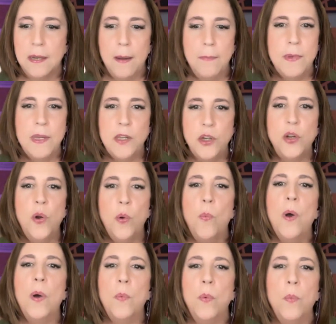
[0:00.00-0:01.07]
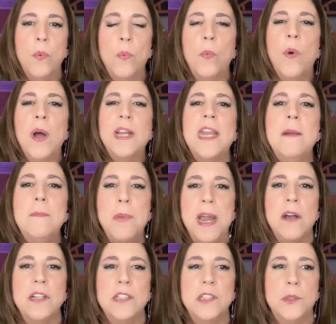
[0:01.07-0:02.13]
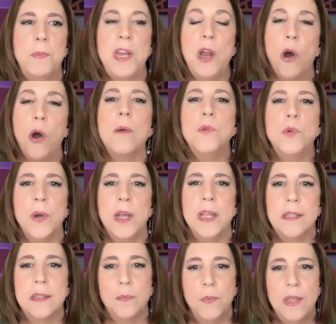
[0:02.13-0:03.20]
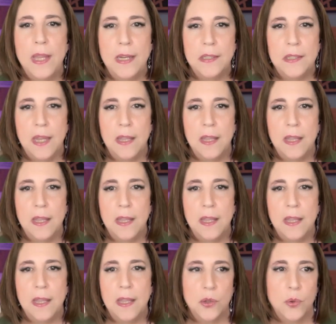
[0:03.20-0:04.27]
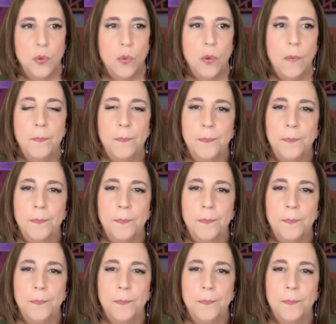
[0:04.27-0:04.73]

I mean, you know, what can parents be armed with when they send their kids to school?